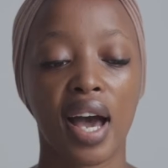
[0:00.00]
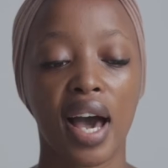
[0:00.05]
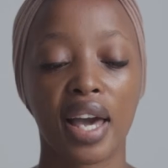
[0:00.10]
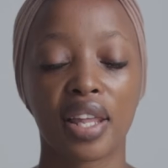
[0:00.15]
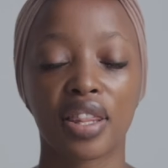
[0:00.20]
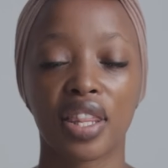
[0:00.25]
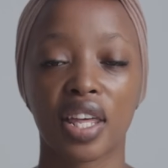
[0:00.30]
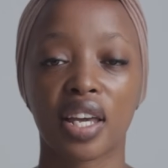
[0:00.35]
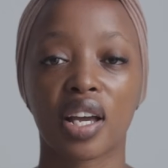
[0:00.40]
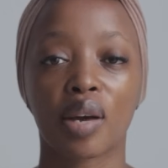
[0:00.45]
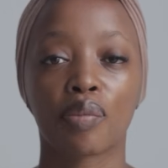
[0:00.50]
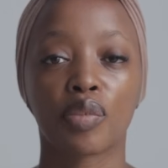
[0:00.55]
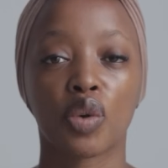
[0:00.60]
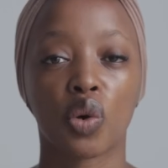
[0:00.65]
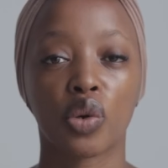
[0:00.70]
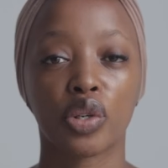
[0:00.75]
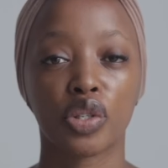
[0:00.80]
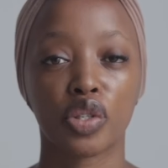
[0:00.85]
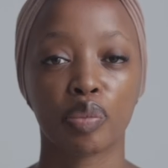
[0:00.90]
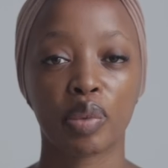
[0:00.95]
I think I'm
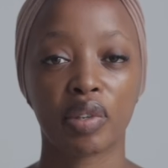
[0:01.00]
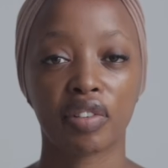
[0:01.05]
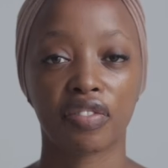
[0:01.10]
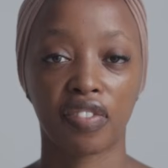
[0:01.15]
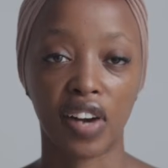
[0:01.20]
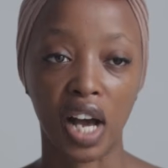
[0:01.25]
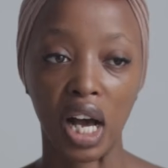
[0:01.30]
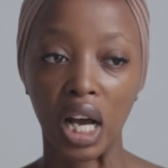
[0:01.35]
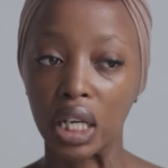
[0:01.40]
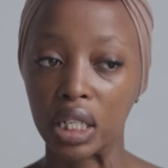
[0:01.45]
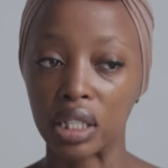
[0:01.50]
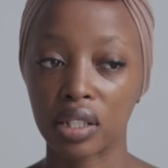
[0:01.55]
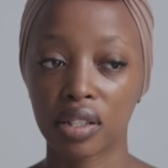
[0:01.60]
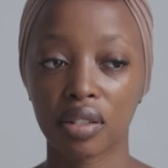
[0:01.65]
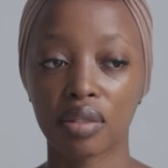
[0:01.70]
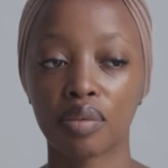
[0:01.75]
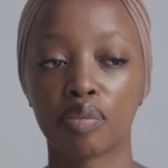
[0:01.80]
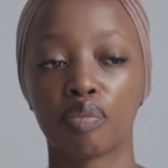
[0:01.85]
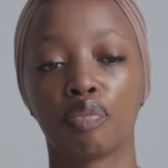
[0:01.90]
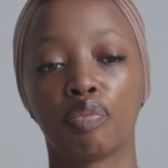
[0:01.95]
going to be
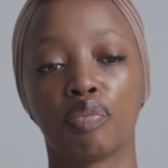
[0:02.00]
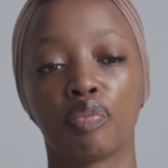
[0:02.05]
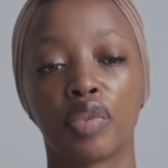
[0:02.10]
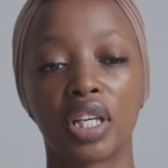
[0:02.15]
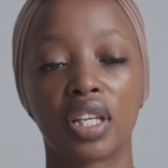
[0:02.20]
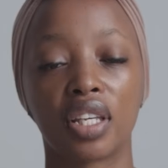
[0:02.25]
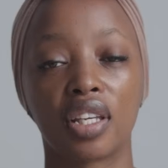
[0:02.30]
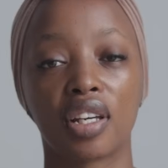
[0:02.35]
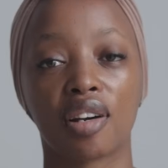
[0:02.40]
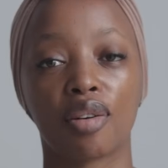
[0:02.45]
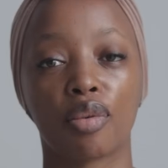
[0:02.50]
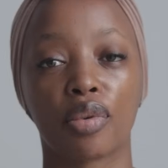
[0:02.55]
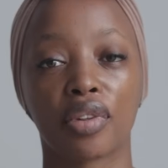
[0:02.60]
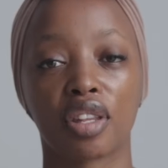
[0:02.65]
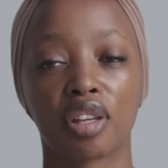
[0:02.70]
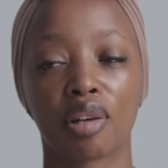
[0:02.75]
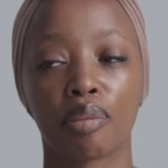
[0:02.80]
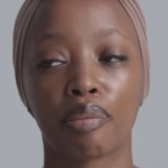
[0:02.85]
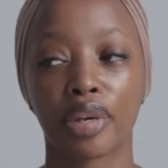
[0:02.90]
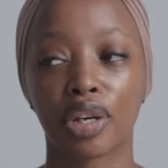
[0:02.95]
fine being here
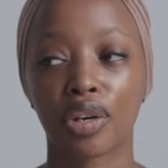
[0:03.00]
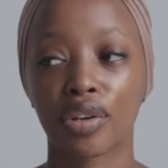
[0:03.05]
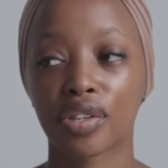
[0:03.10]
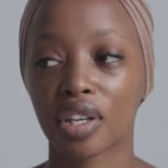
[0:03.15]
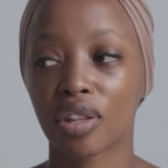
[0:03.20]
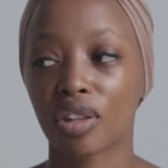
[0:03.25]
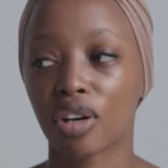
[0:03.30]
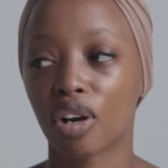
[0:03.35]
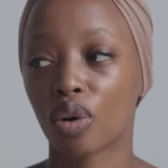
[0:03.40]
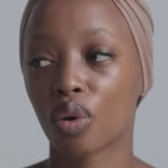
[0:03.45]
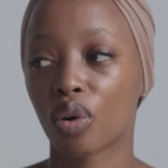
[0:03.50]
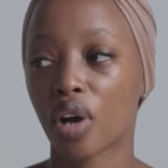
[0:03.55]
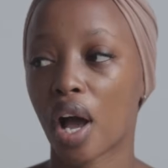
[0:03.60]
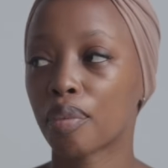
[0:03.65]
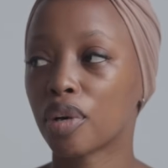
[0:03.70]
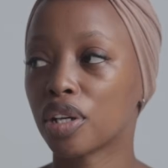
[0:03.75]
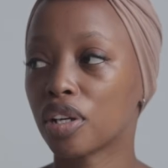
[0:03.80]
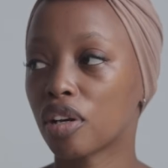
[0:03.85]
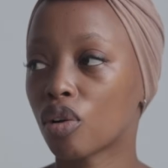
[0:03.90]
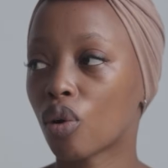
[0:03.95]
with them, because I thought,
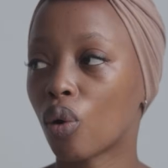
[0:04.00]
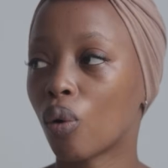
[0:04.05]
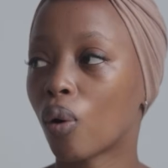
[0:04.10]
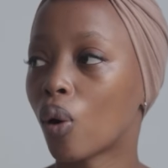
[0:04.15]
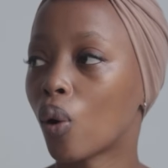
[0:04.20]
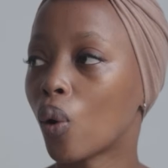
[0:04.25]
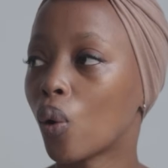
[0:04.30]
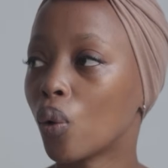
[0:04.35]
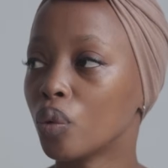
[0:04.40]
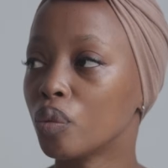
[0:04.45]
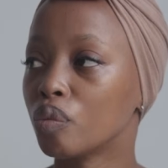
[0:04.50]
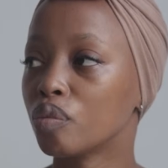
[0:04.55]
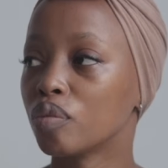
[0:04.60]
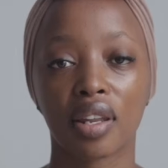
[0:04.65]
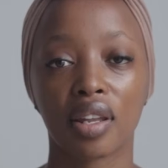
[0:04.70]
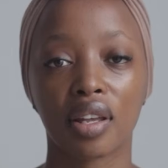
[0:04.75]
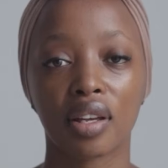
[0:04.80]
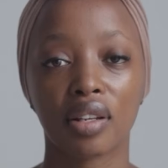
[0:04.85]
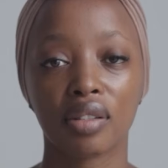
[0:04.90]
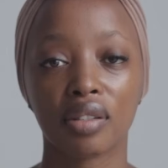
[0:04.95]
I'm gonna go home
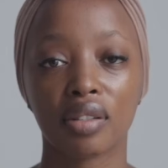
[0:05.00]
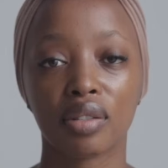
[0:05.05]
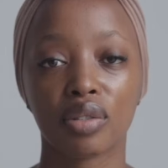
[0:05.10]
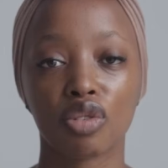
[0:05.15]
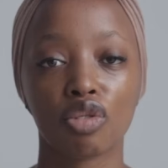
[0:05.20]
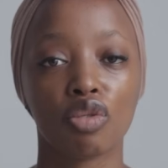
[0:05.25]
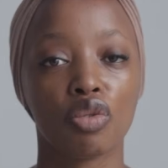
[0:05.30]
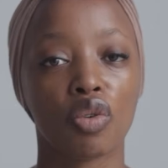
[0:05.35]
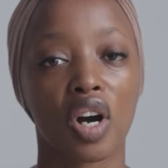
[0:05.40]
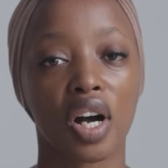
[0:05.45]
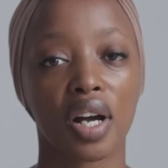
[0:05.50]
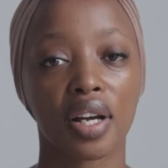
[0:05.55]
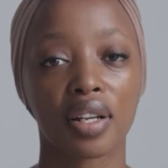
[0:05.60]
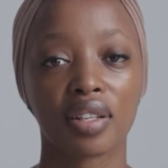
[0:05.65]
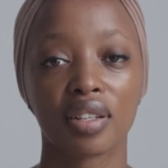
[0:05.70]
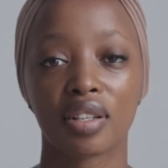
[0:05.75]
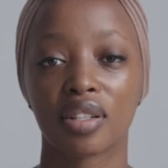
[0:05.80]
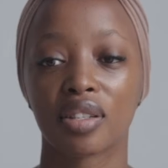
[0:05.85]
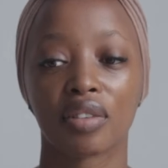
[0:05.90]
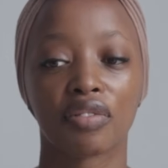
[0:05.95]
and then do
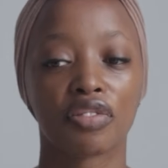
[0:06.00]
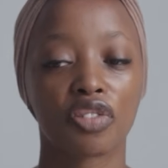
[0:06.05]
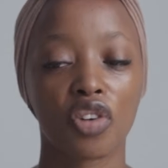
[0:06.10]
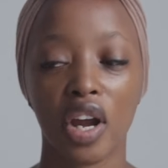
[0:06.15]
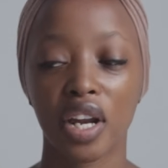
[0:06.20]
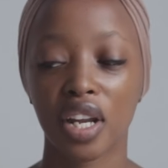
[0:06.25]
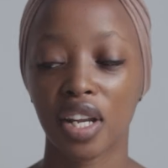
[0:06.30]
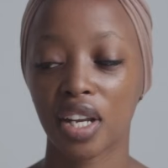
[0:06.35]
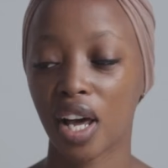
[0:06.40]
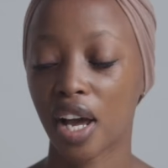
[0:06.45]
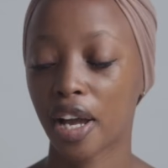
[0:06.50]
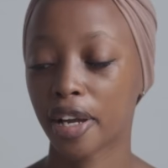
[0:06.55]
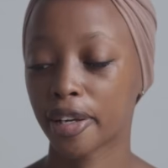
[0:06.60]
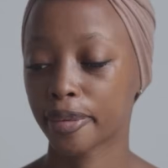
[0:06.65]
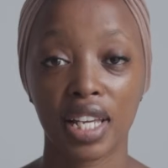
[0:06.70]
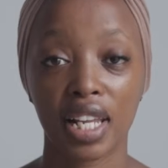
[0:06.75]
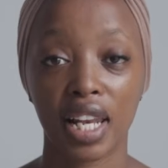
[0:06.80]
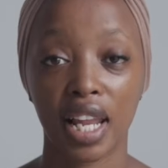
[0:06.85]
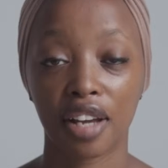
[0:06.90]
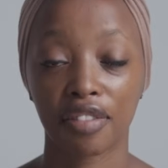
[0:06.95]
what? It's a Friday night.
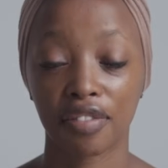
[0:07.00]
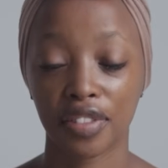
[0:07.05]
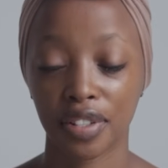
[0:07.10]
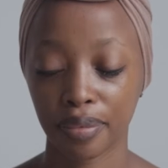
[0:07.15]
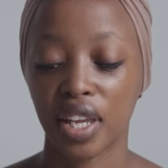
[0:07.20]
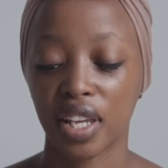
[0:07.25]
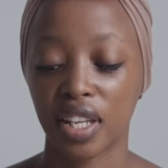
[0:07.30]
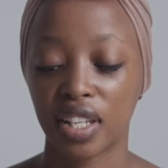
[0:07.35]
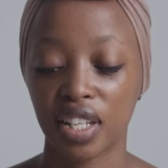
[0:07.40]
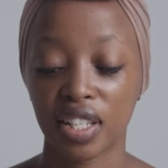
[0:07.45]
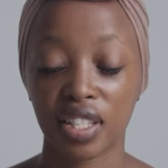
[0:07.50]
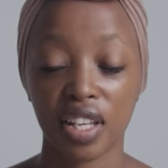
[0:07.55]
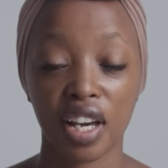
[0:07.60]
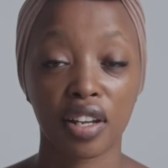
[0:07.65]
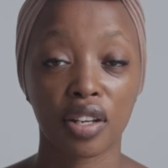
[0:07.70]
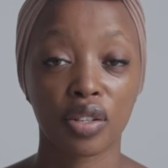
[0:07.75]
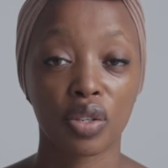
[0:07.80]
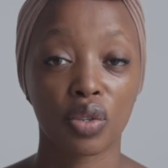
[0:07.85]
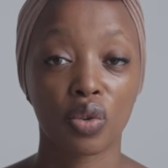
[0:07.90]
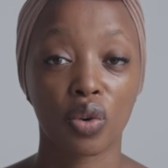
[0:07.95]
He left. He
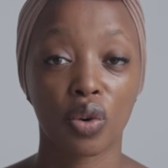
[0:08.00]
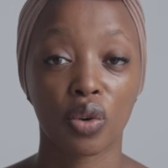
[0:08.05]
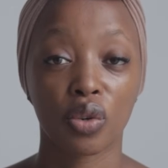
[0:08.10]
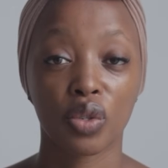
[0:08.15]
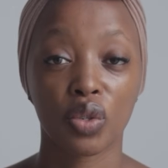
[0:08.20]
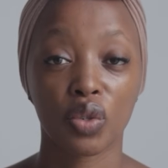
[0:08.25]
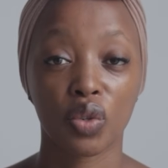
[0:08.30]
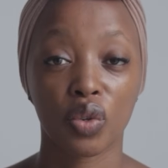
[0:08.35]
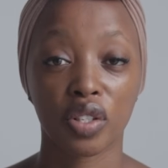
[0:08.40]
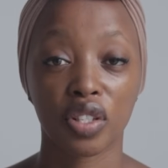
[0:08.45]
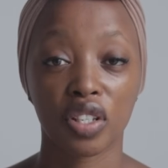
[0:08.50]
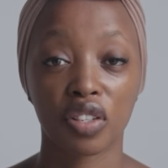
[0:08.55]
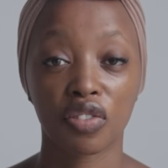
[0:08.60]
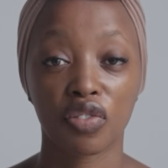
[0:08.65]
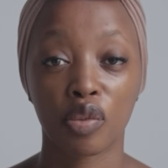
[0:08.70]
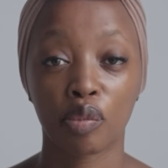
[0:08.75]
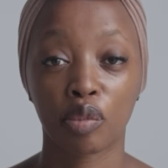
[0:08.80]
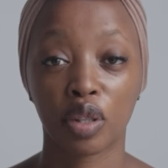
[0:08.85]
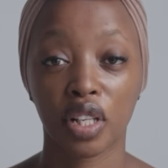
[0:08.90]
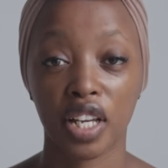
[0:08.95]
decided to go to a
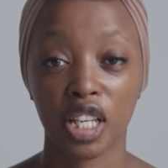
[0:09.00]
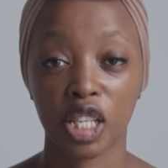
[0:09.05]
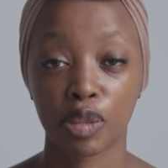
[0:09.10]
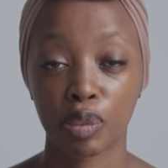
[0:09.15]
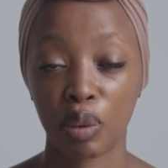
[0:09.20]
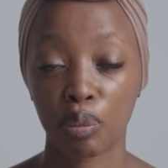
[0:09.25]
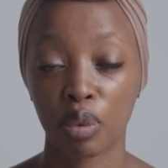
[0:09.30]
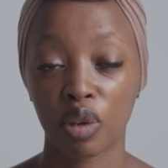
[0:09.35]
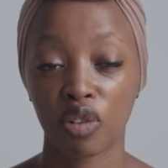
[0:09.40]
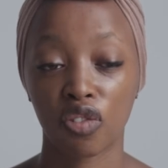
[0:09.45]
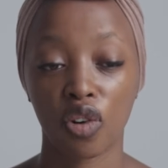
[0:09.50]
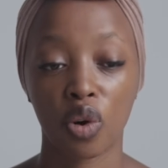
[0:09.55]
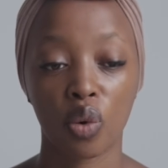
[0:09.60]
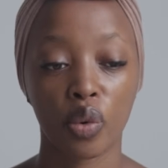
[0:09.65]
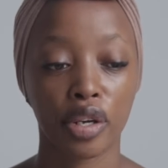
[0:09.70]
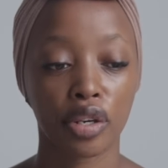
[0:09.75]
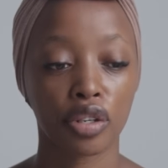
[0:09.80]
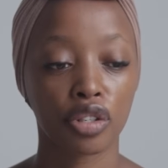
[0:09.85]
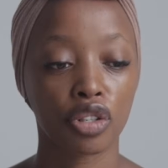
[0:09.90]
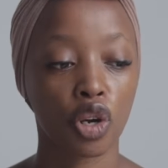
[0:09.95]
different place, but before
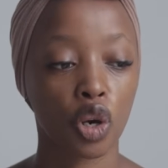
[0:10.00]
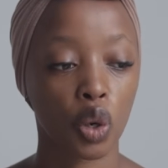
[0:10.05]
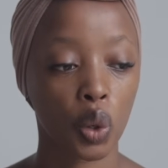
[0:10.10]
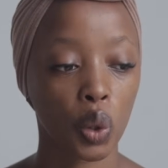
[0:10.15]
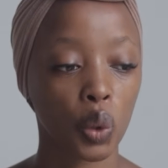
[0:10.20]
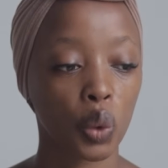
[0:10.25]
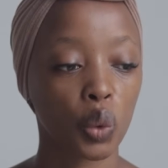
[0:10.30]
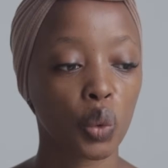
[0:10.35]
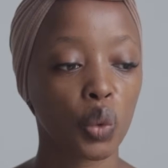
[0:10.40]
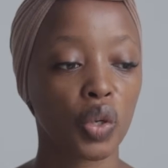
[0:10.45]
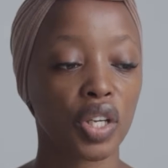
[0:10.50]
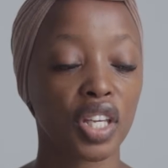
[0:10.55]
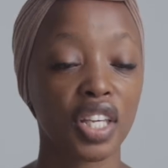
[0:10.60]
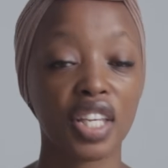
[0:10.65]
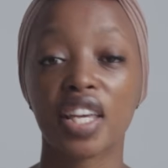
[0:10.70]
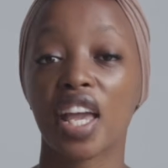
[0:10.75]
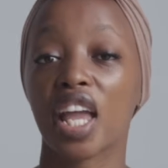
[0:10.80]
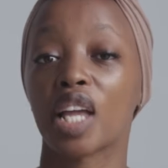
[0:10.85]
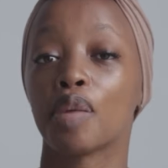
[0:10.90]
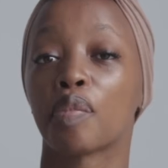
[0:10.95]
we could go,
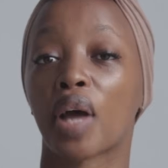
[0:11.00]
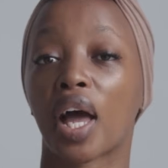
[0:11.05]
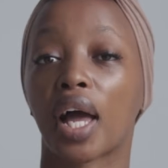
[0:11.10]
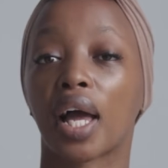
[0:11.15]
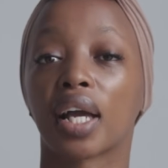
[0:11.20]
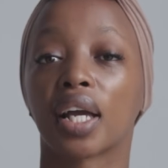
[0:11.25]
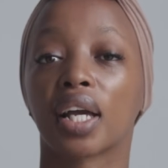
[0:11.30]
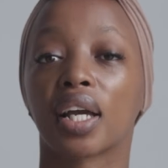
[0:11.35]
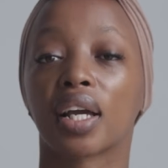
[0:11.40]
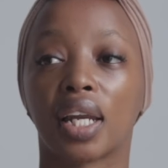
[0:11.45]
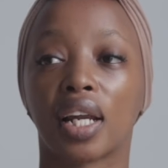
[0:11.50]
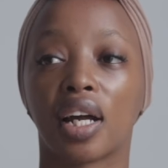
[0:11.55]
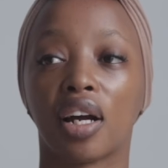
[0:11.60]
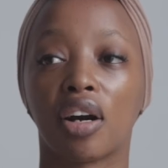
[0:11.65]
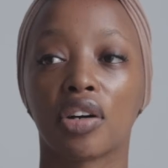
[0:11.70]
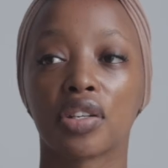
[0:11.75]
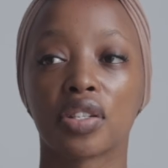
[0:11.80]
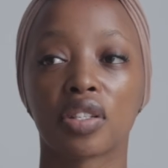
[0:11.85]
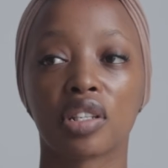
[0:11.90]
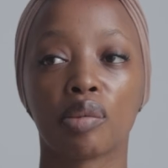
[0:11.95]
he came back and I
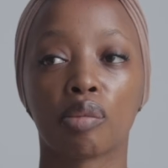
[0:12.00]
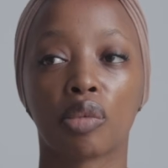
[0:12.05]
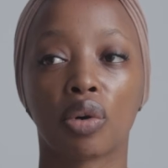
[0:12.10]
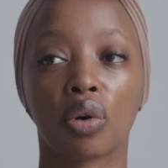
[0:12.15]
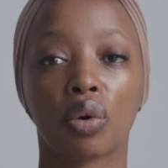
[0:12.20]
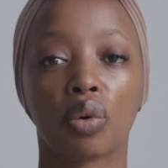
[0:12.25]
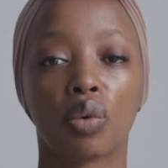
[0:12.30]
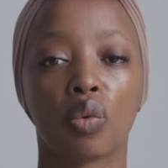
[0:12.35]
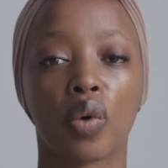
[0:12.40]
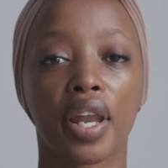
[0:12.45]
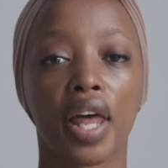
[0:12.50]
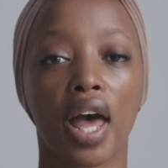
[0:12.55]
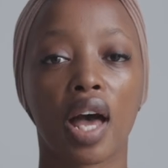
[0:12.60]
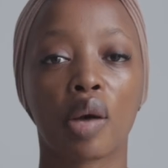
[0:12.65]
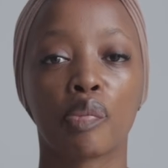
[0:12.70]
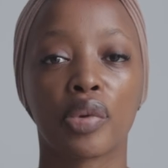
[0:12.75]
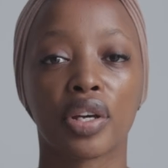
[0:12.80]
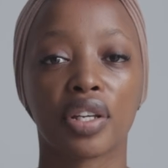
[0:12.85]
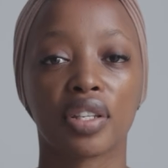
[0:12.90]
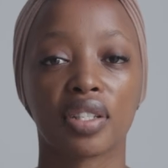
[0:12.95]
asked him, oh, what
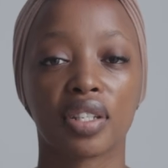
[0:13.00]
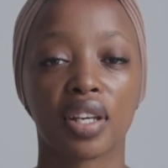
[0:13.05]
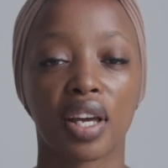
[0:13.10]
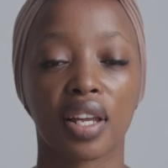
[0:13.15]
happened?